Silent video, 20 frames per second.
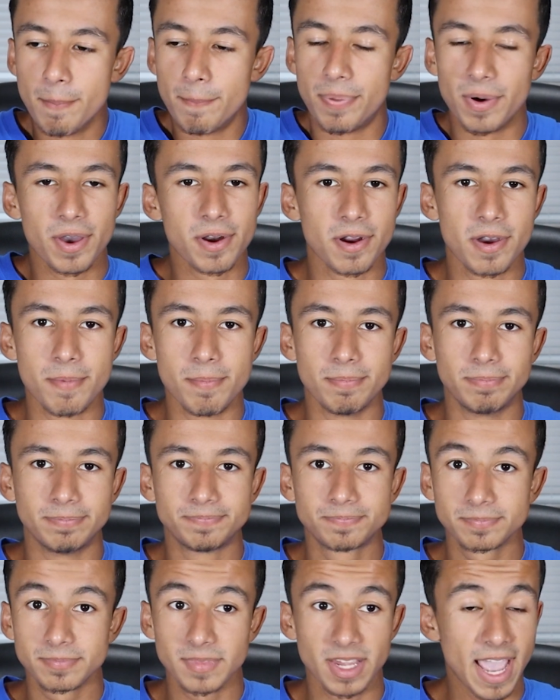But um,
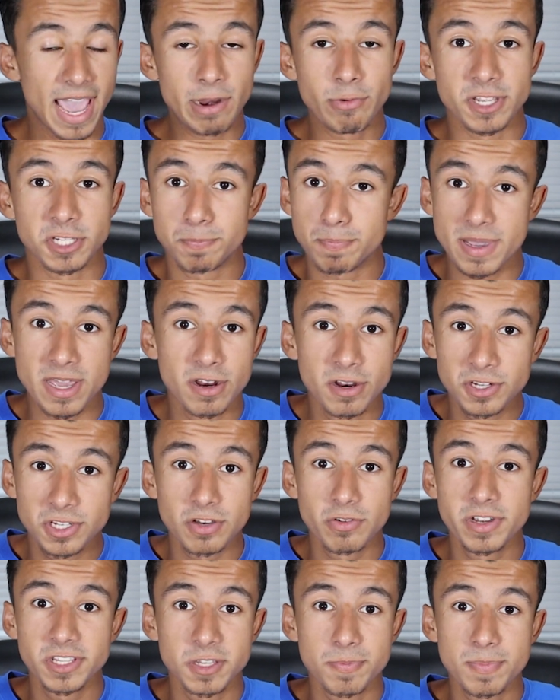anyways, Peter's
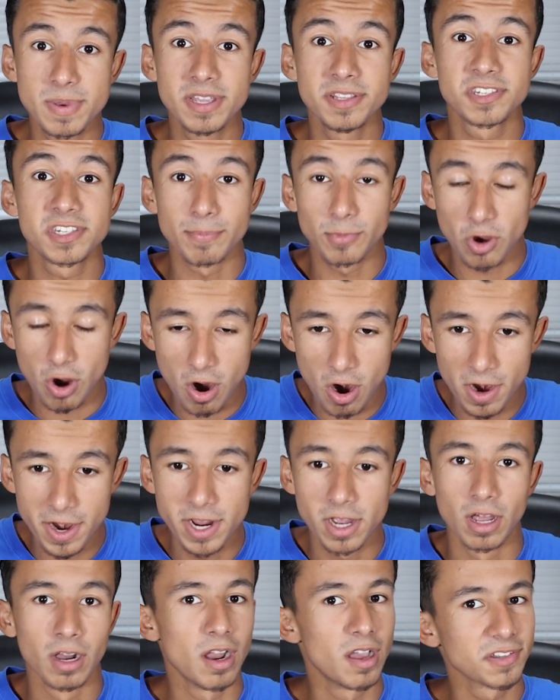going to be in
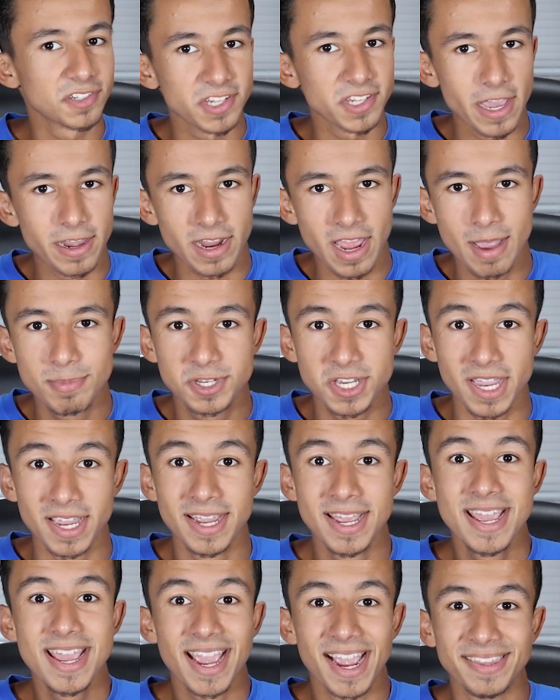Symkaria alongside
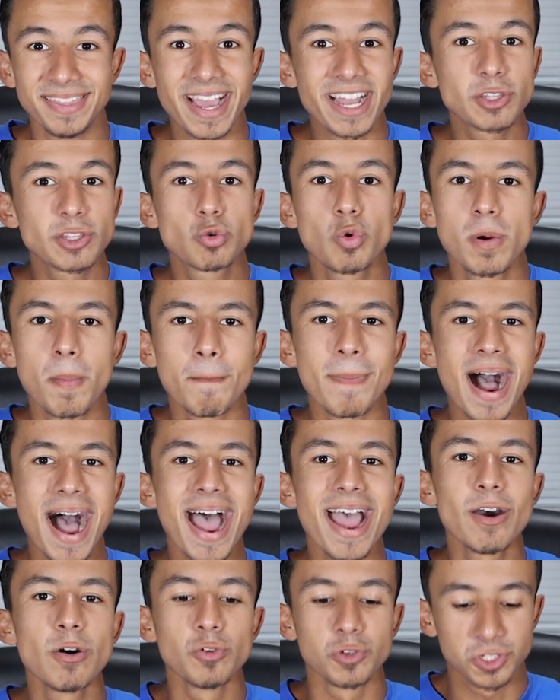MJ, and that's where
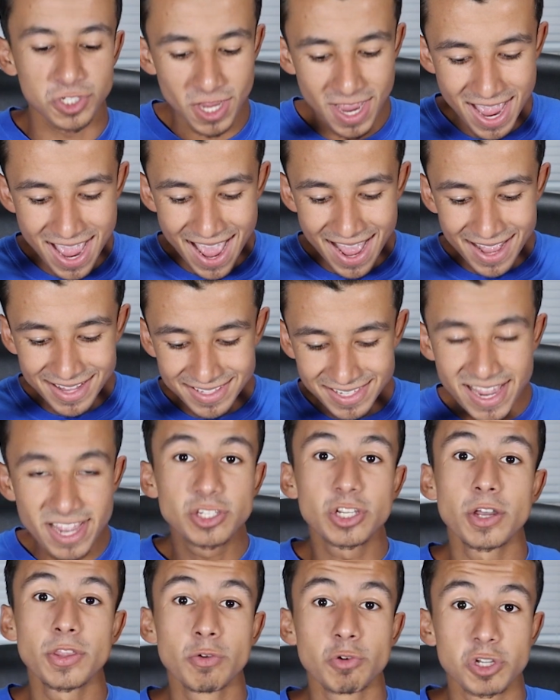Miles
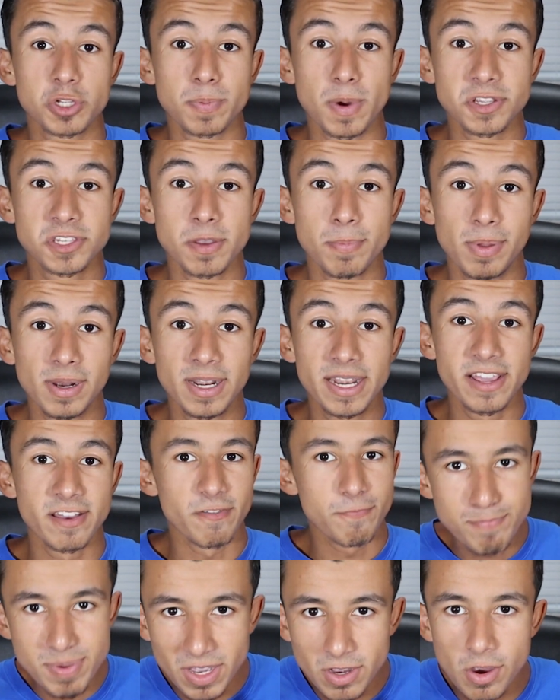takes on the responsibility
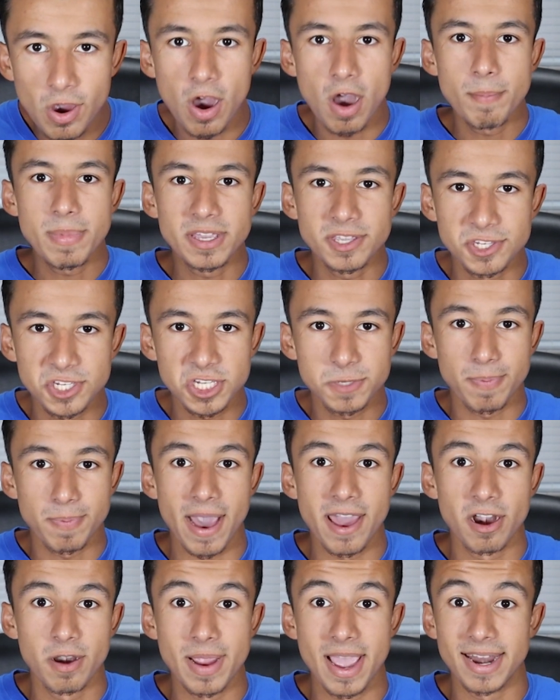of becoming
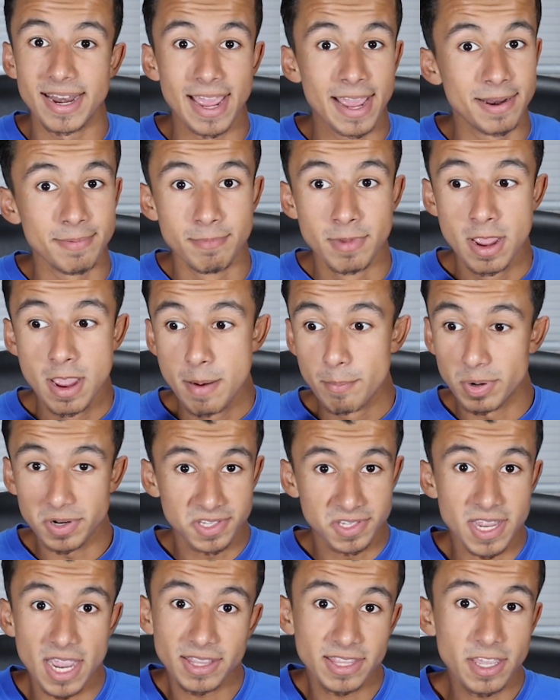Spider-Man and
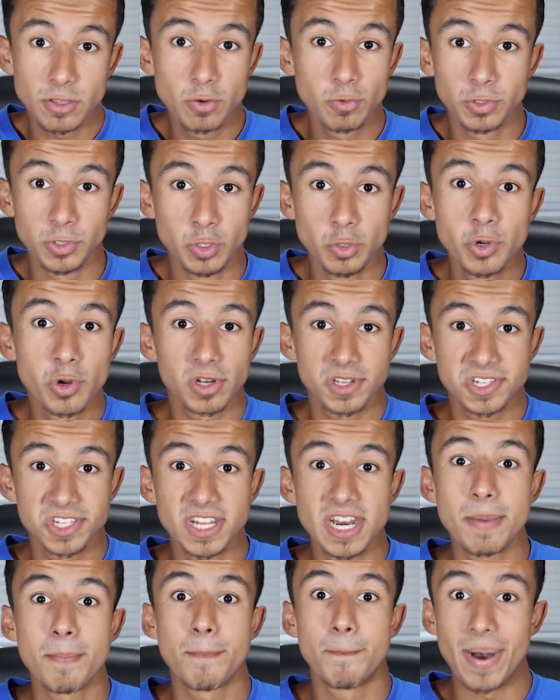protecting New York
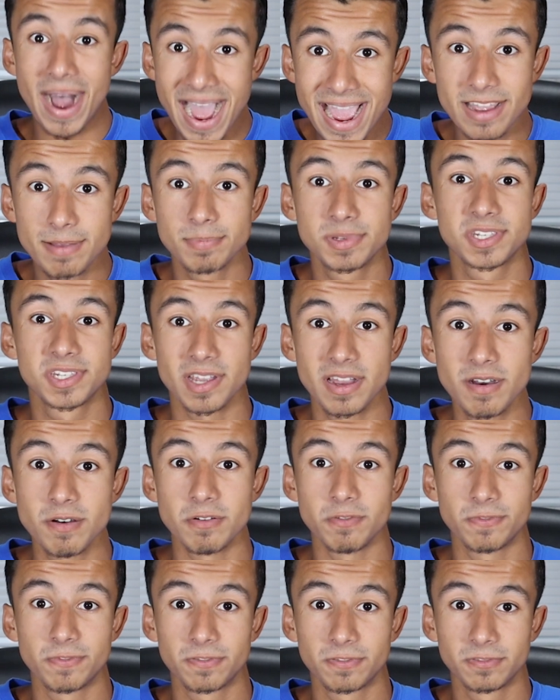City by
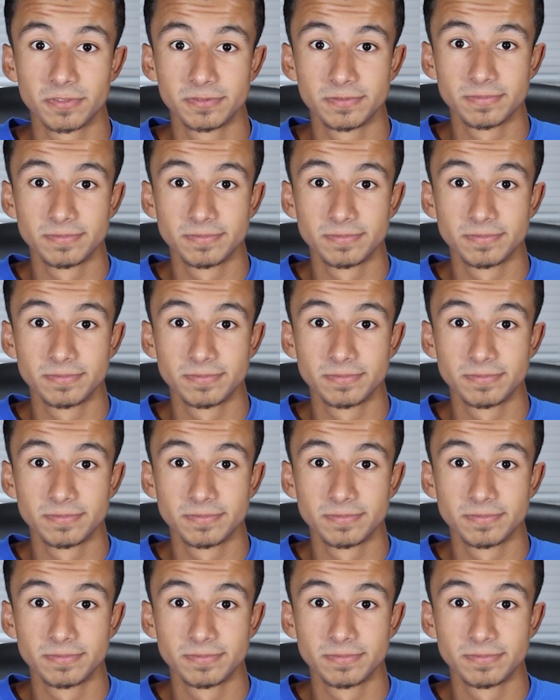himself.